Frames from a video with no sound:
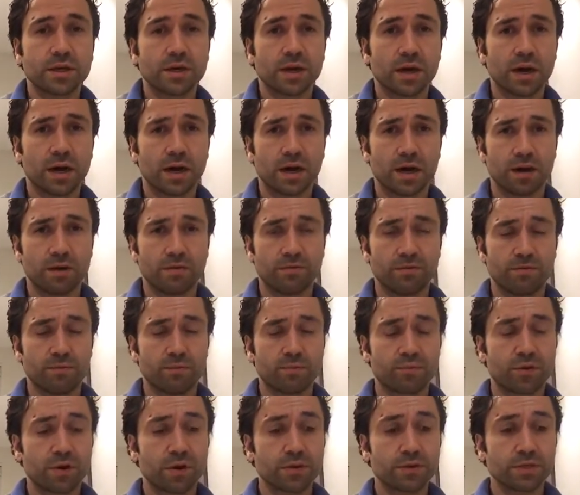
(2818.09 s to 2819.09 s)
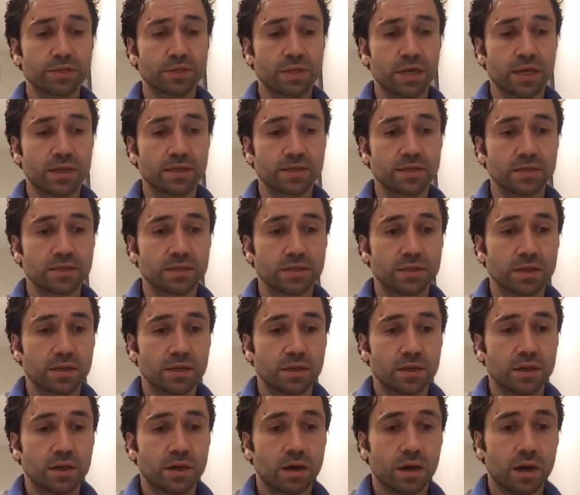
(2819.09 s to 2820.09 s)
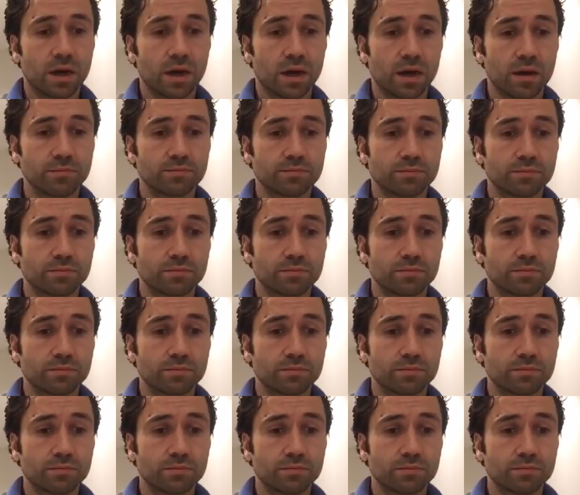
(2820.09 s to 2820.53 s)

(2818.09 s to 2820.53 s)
uh, process. Uh,